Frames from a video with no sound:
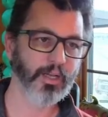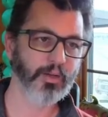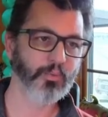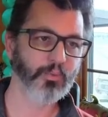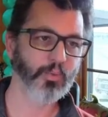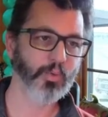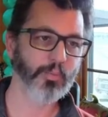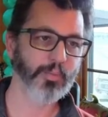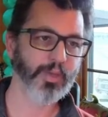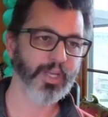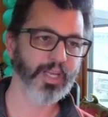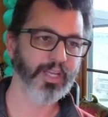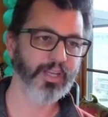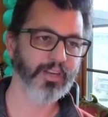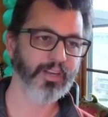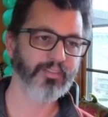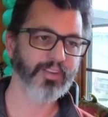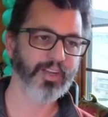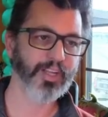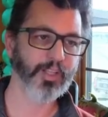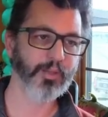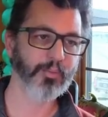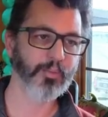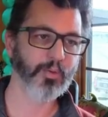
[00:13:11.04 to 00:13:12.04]
We'll make it
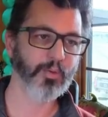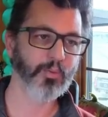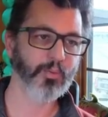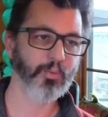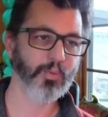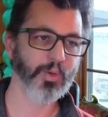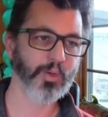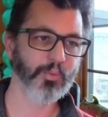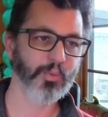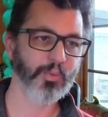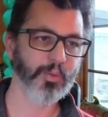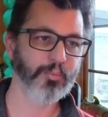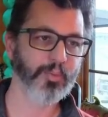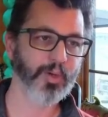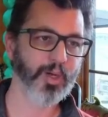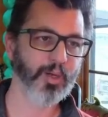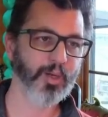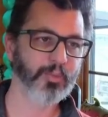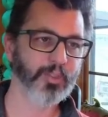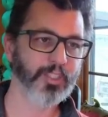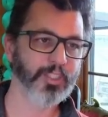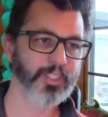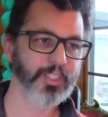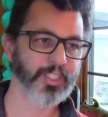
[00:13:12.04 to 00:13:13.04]
available when we
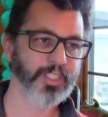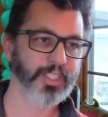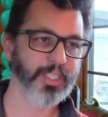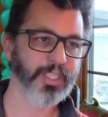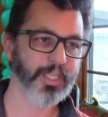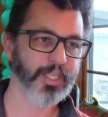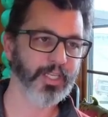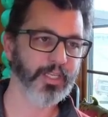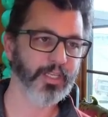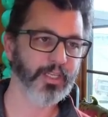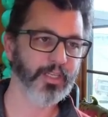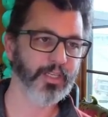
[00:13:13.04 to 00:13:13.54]
publish the